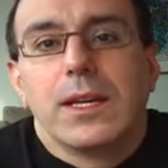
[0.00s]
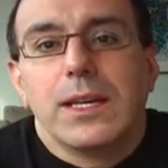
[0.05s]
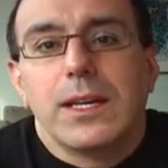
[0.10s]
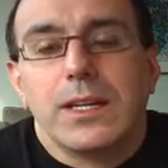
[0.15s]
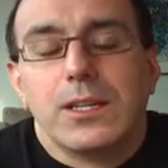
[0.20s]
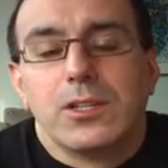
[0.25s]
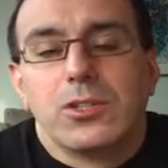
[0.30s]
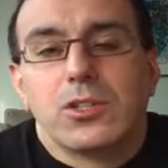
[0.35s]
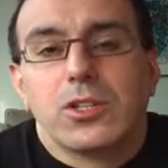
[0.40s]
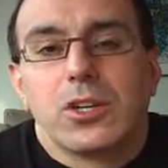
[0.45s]

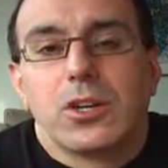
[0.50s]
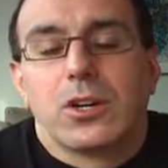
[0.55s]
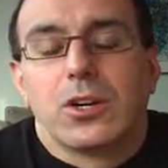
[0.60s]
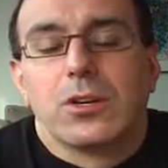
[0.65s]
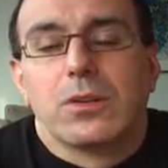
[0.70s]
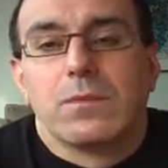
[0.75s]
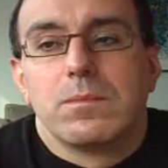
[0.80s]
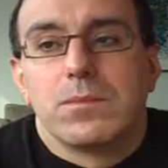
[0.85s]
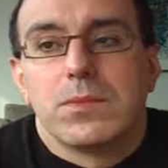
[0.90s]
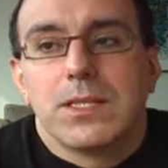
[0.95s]
in
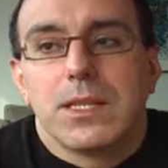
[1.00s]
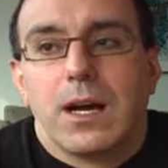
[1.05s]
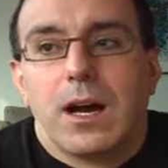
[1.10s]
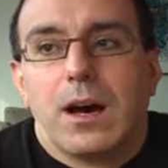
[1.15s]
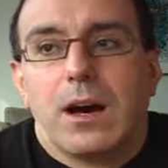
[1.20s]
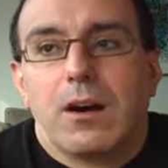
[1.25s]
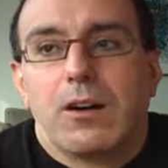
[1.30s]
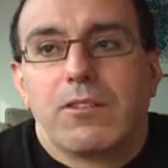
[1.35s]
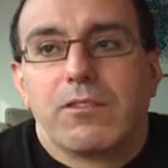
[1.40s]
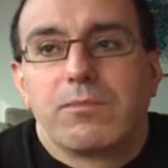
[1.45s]
terms
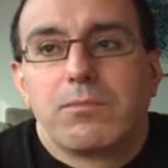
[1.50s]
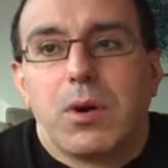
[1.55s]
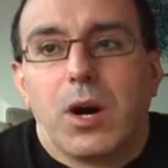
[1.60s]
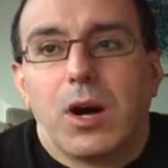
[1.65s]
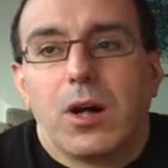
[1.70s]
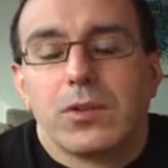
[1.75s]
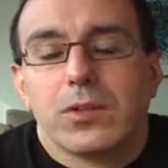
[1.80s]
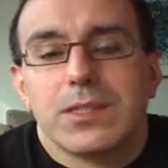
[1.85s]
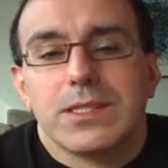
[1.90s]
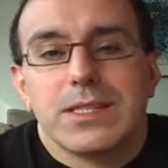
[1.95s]
of
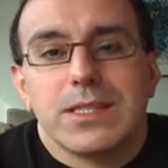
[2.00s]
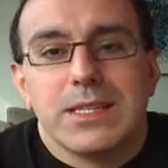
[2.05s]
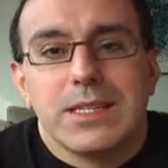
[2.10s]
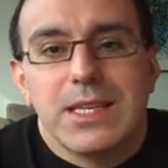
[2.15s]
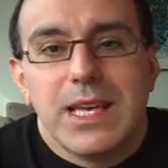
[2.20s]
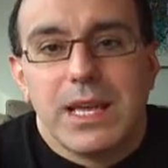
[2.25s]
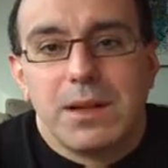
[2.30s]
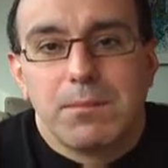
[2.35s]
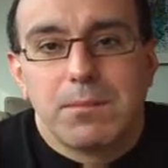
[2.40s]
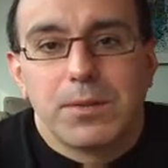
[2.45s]

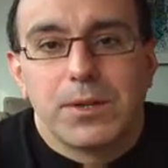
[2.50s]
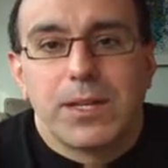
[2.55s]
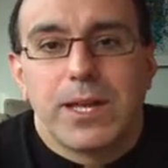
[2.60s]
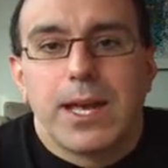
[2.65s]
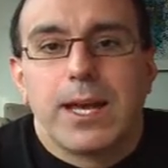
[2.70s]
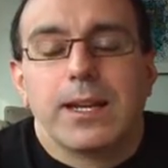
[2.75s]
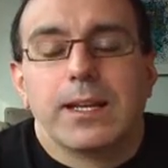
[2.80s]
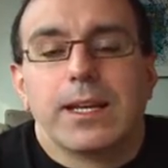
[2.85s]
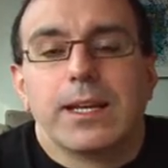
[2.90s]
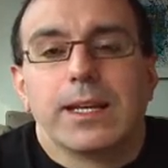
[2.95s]
policy and
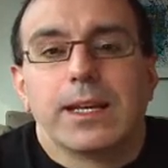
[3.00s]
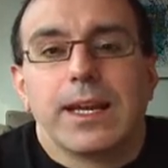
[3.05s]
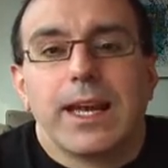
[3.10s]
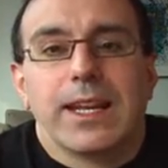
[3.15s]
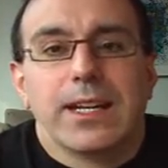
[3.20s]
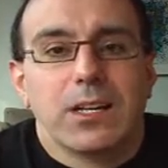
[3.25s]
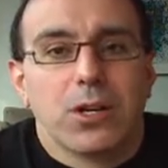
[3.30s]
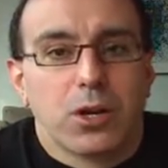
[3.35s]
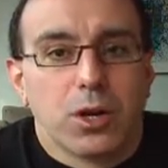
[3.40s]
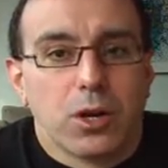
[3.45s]
planning
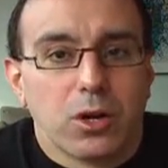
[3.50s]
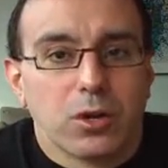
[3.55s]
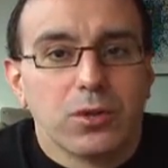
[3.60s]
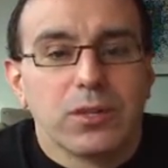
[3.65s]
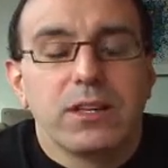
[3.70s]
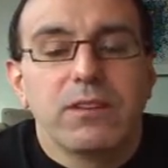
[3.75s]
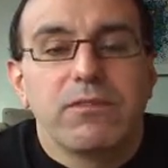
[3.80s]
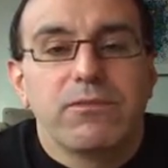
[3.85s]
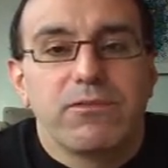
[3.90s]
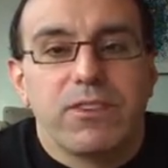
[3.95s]
and an
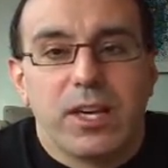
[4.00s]
early